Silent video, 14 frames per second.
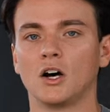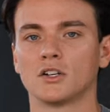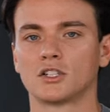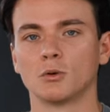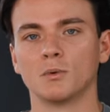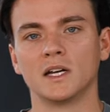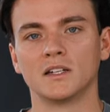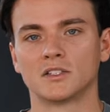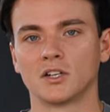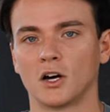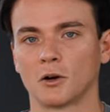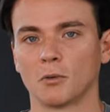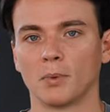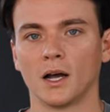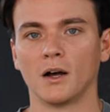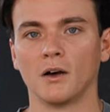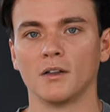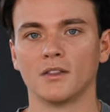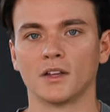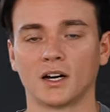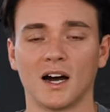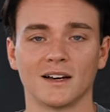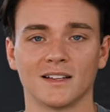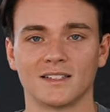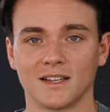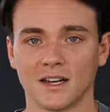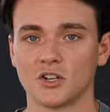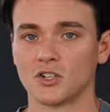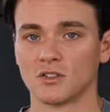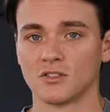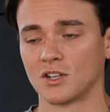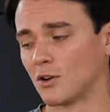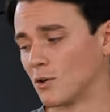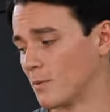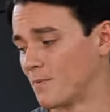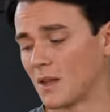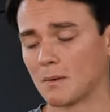Also, we need to talk about the condensation. So